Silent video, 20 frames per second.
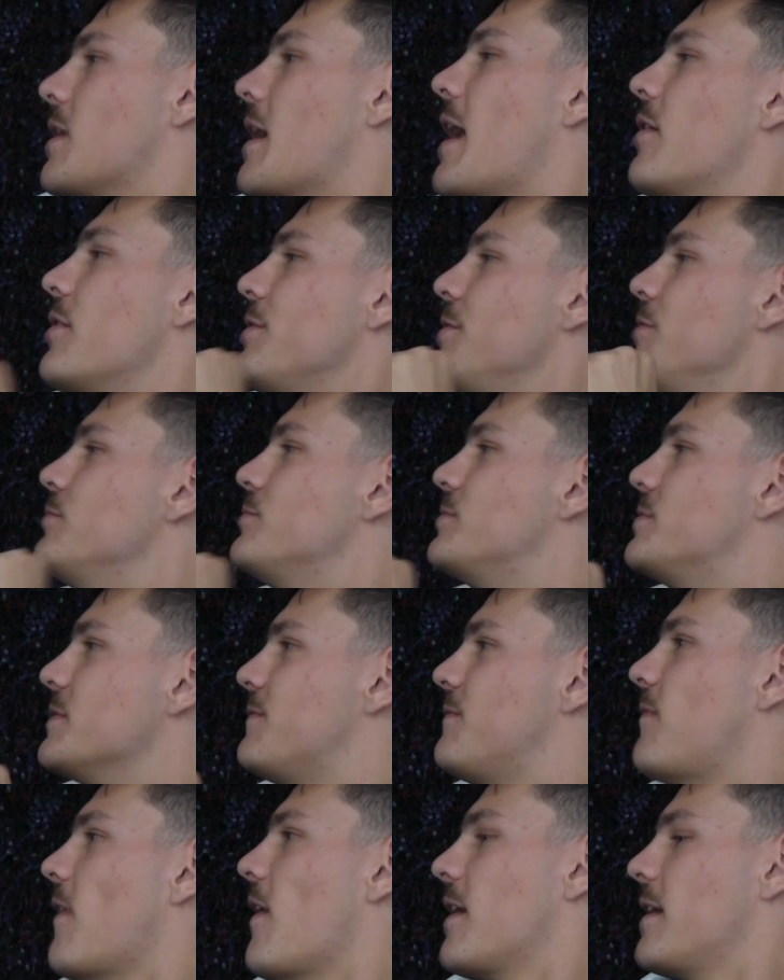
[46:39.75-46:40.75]
how do you
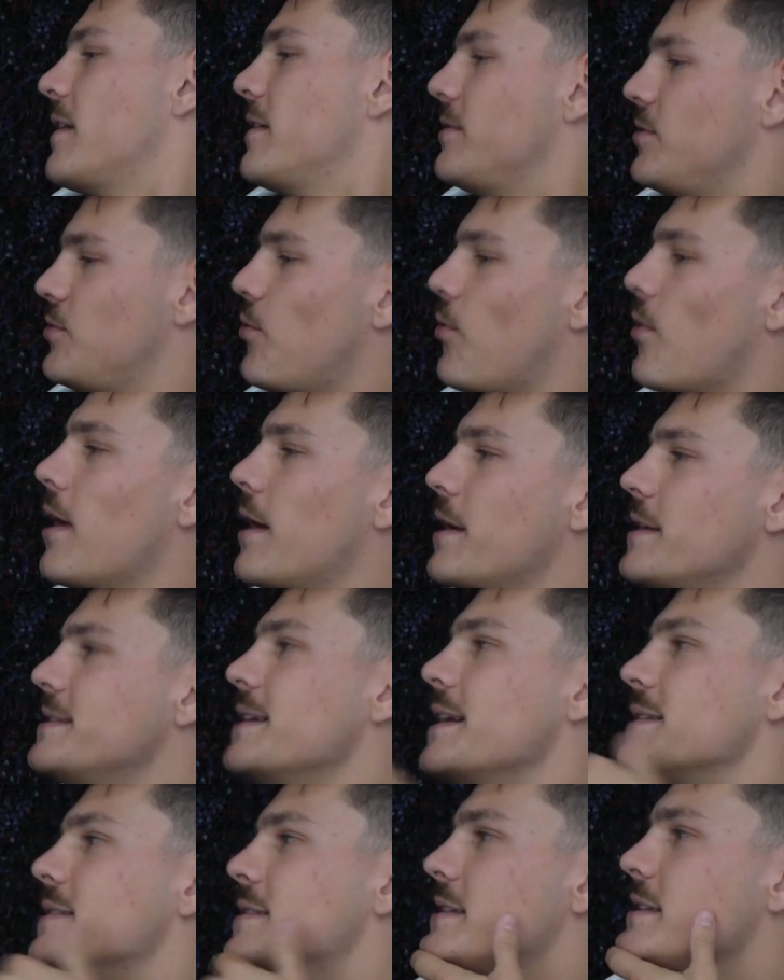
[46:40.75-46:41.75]
define your
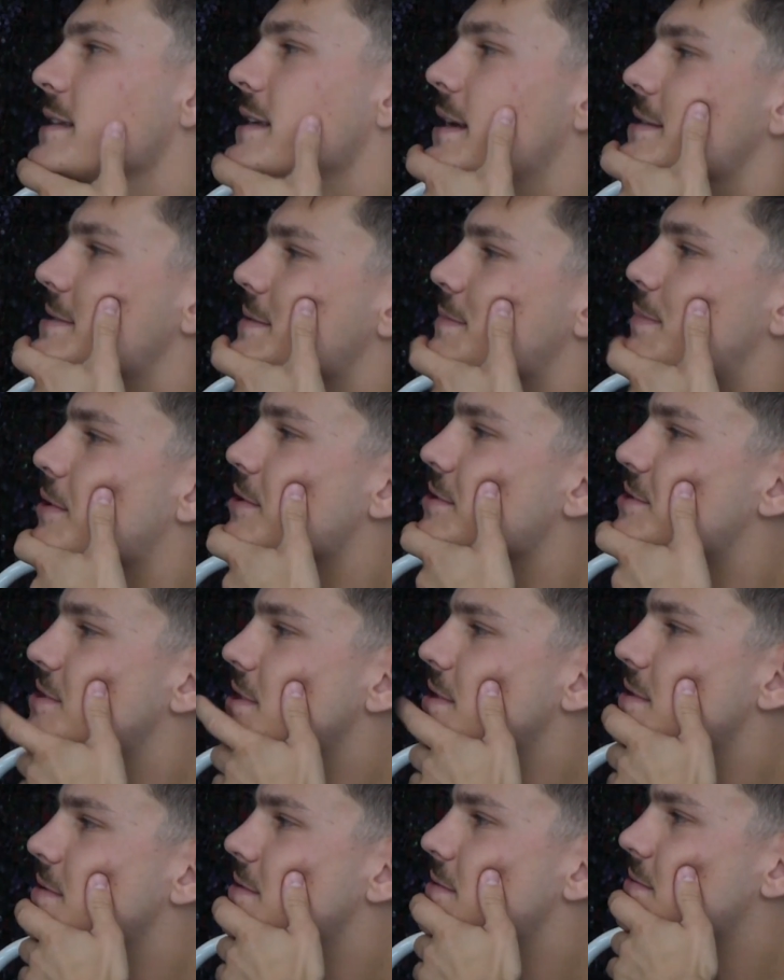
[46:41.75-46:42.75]
identity as a
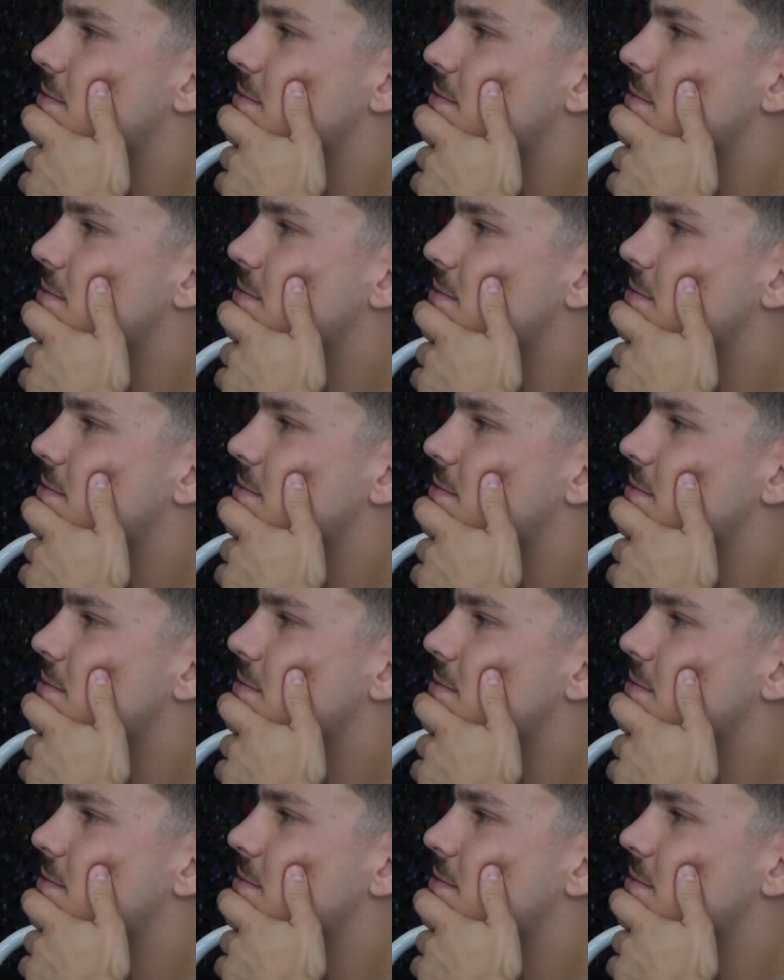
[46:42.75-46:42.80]
person?